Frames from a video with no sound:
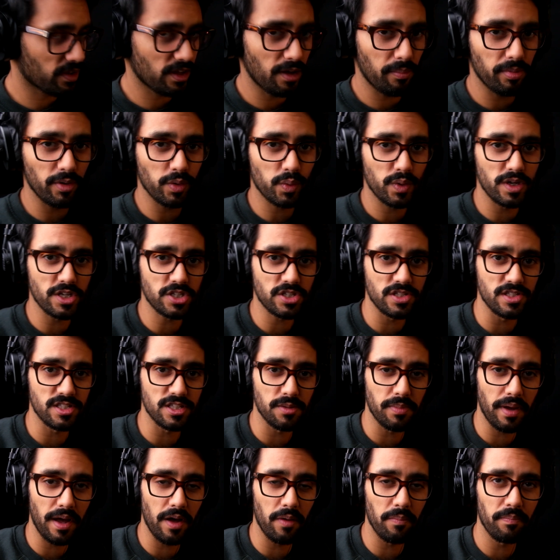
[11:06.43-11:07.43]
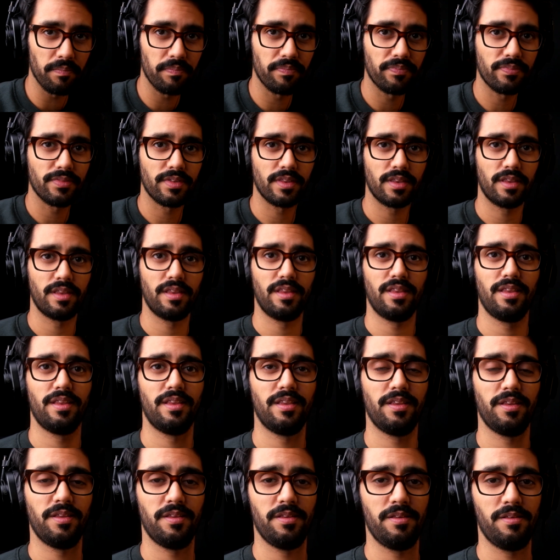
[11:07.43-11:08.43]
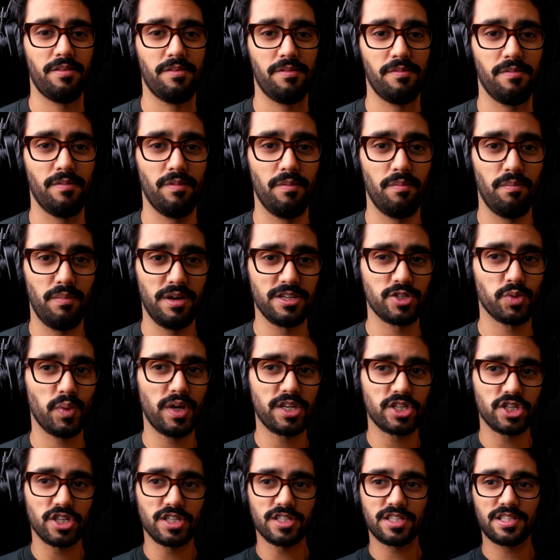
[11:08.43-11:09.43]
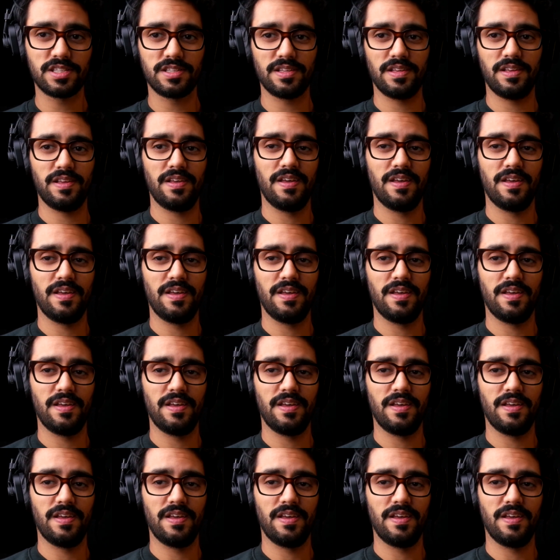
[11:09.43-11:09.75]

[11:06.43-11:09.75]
couple of questions about my sweatshirts.